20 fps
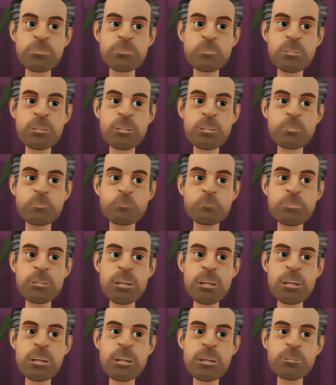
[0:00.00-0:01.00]
have
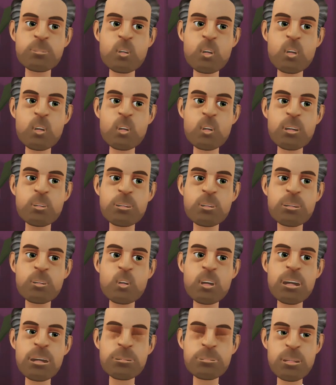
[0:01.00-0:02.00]
dominance over
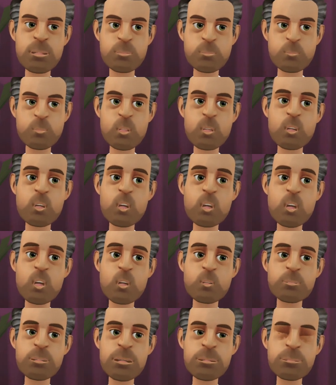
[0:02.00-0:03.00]
all black and
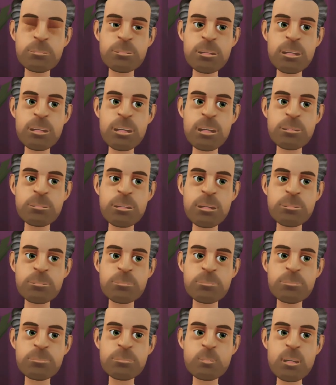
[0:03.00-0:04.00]
brown people
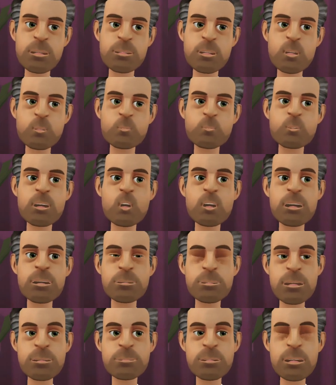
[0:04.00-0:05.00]
by
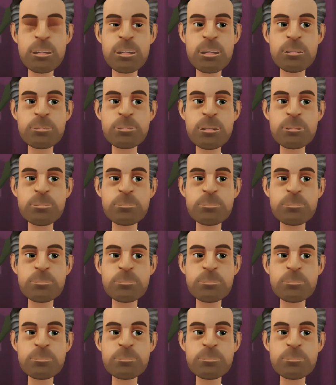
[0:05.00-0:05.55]
nature.